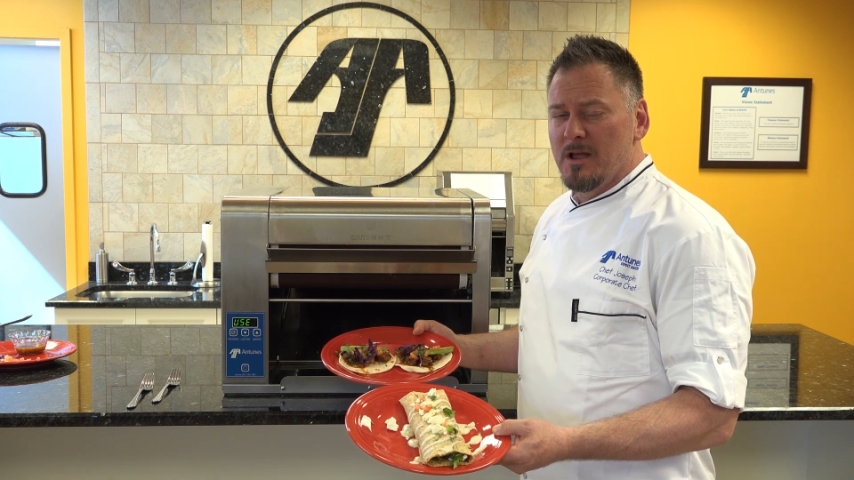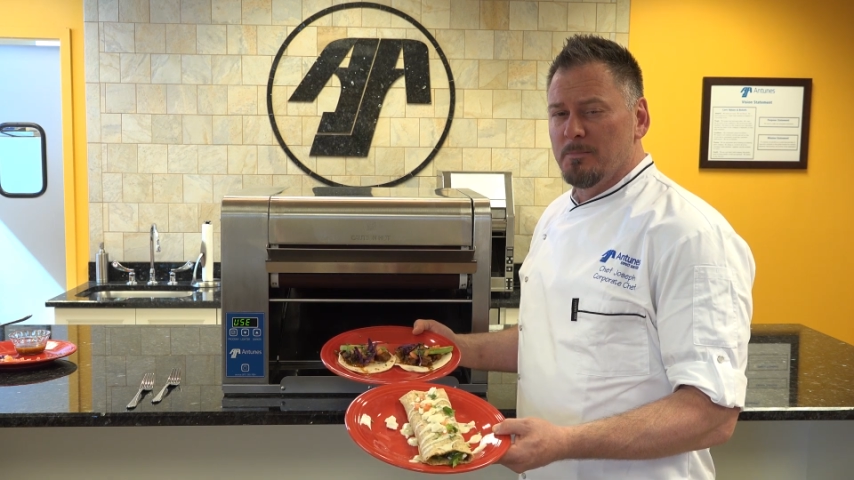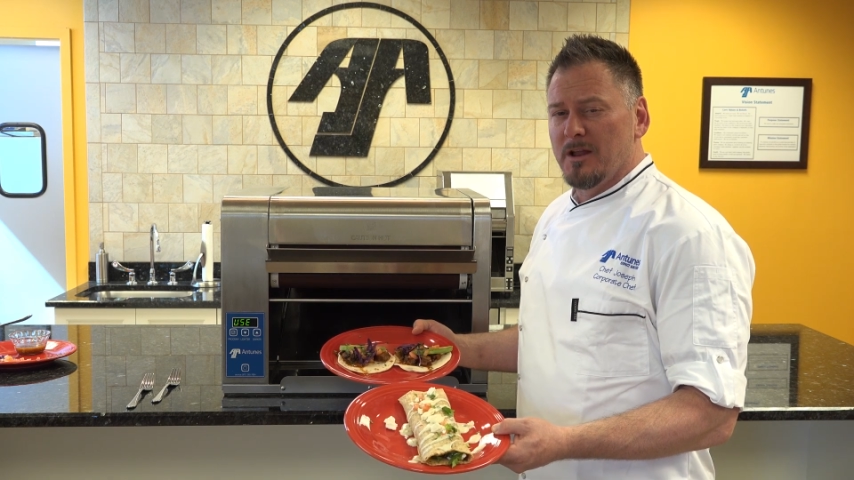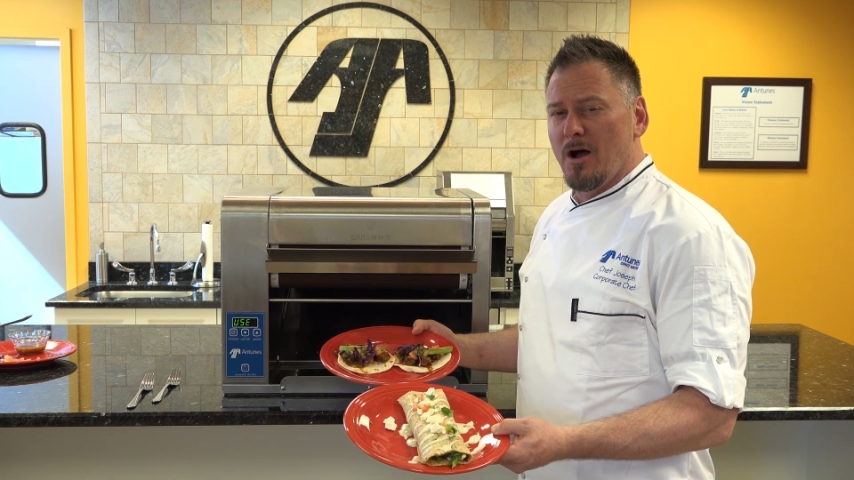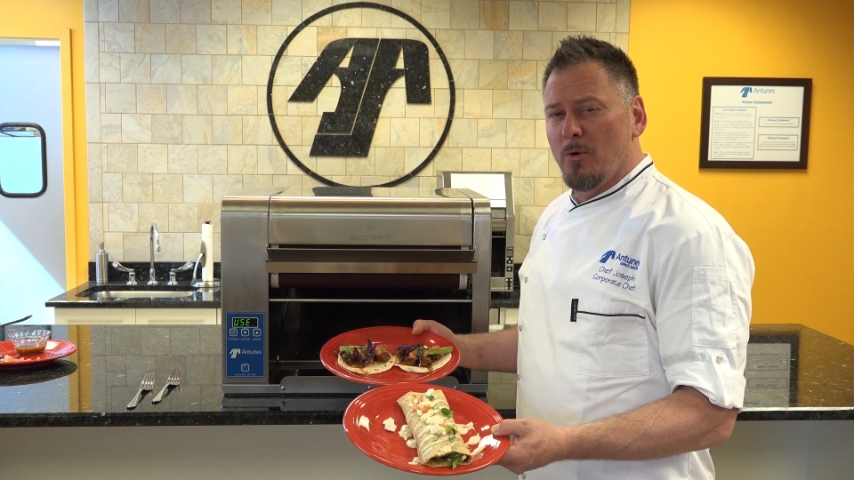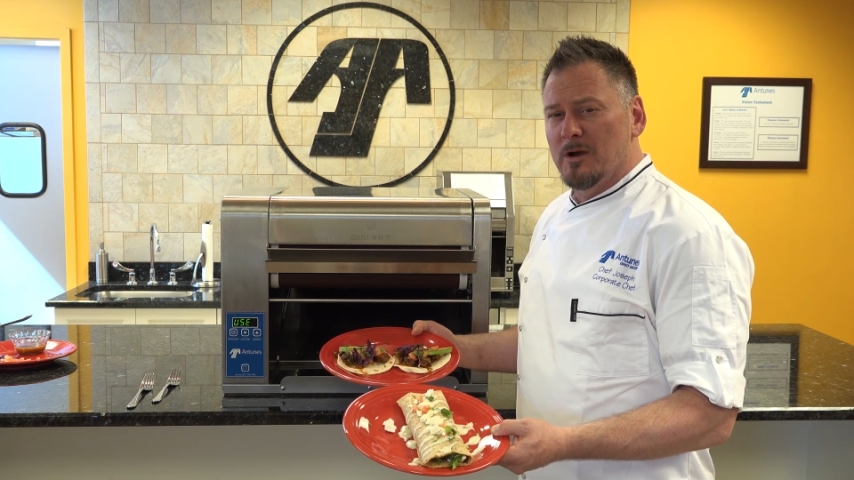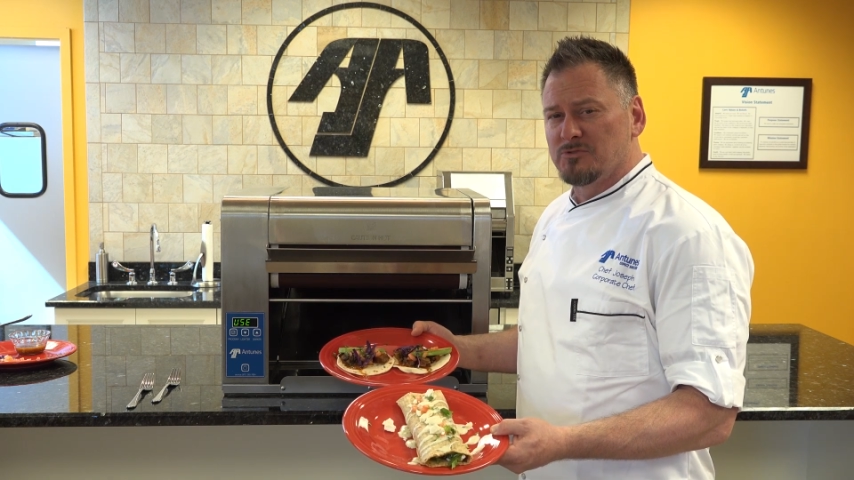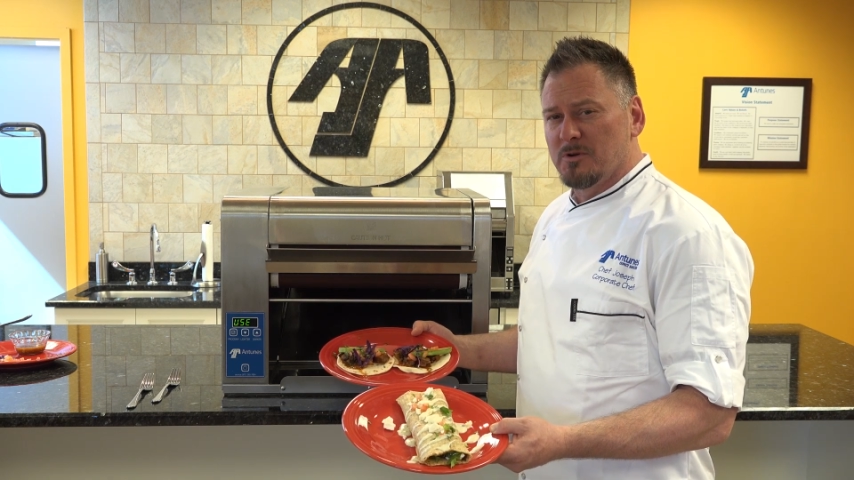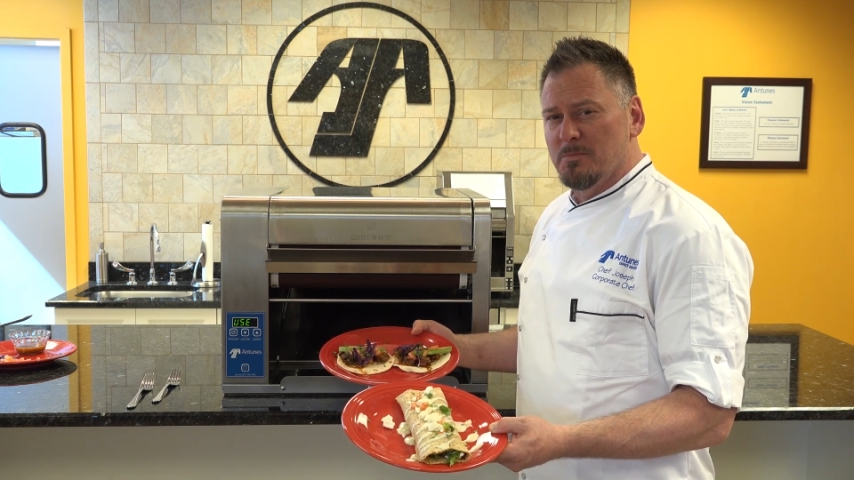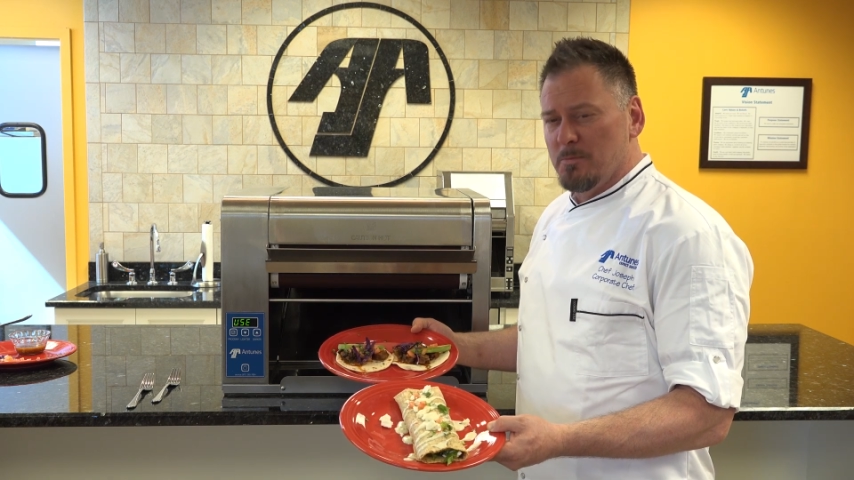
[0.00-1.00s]
But always
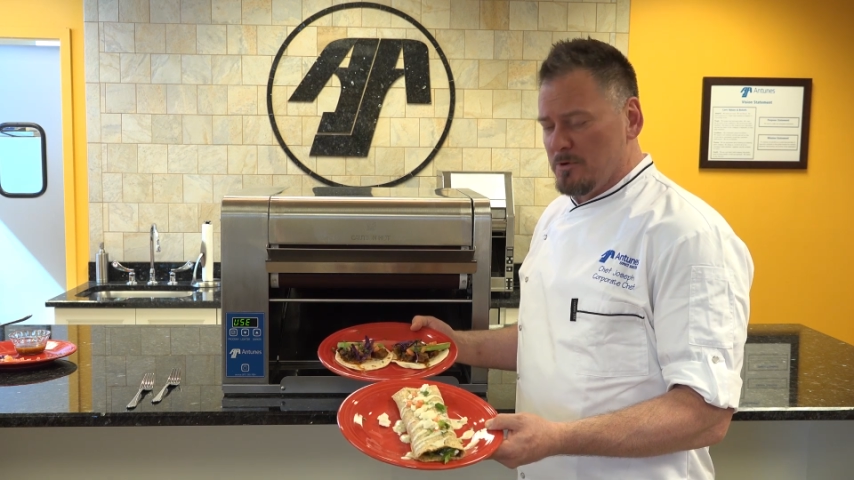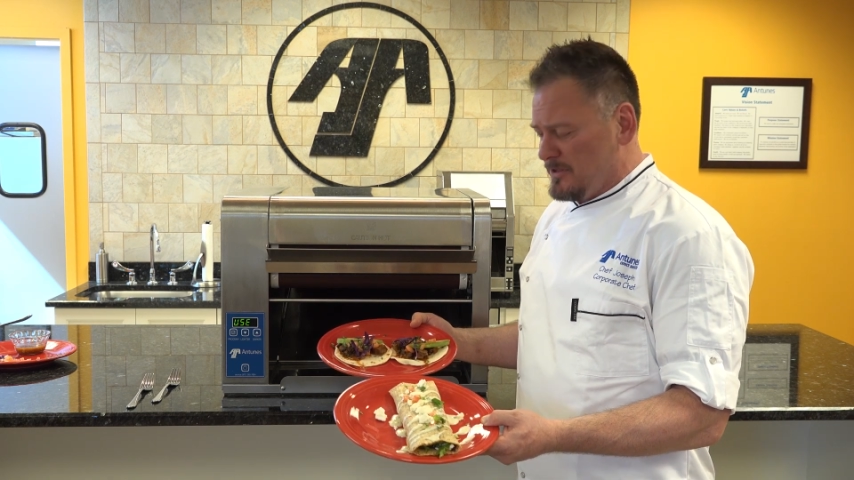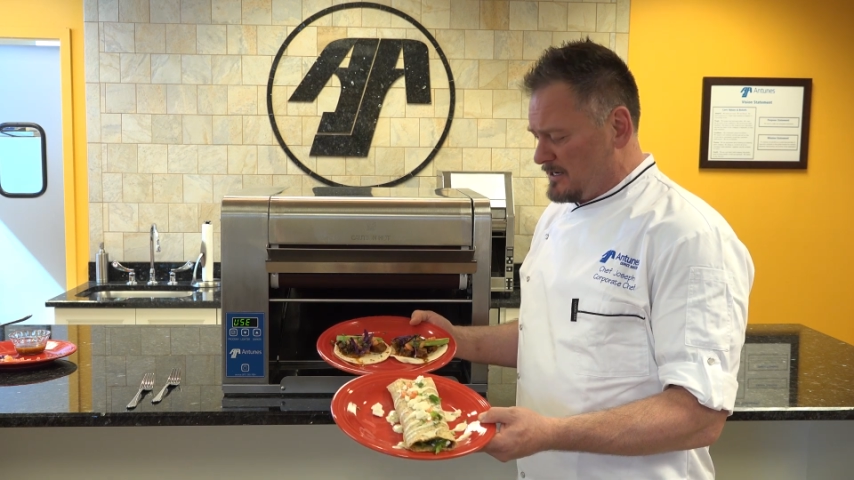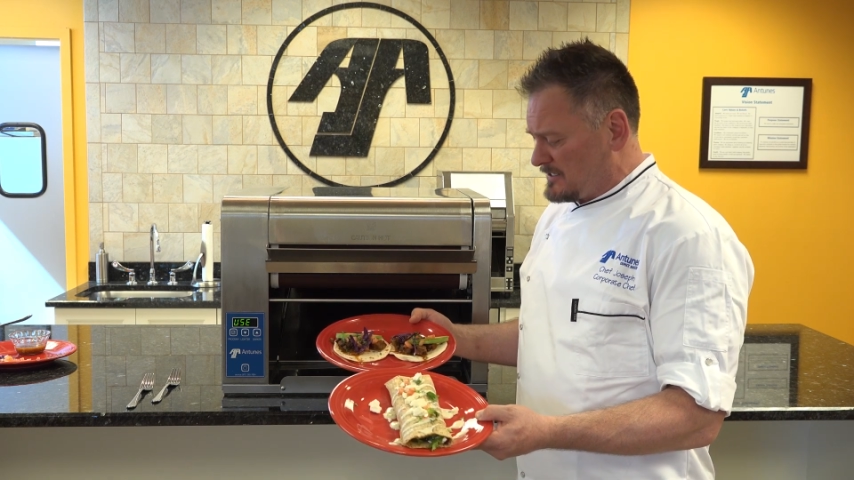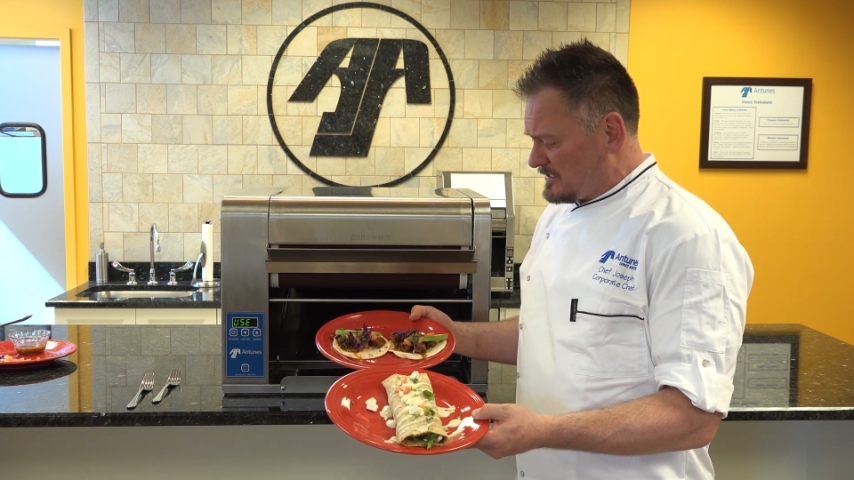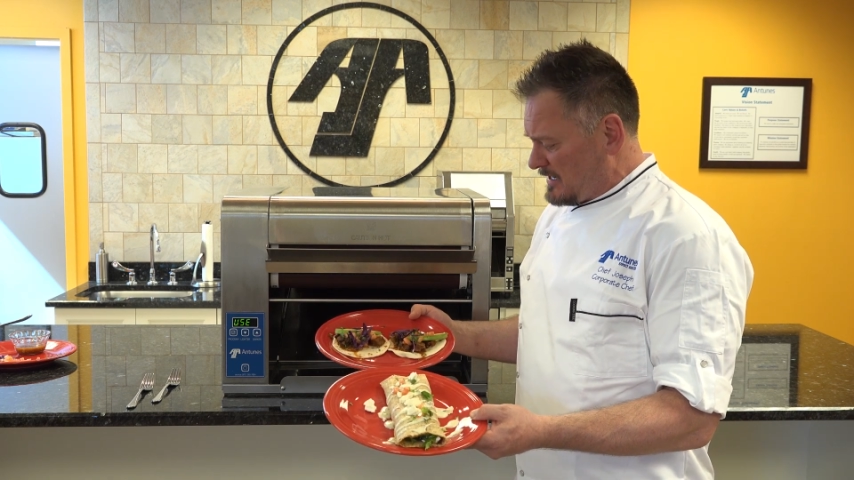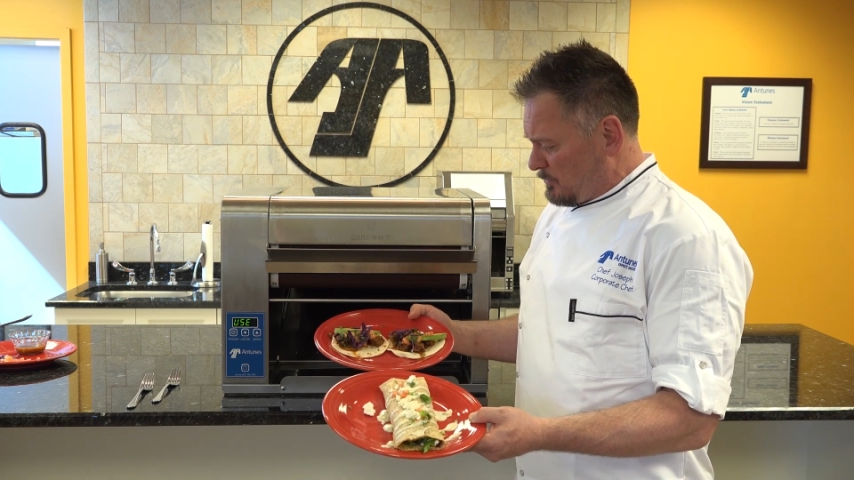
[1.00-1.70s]
remember this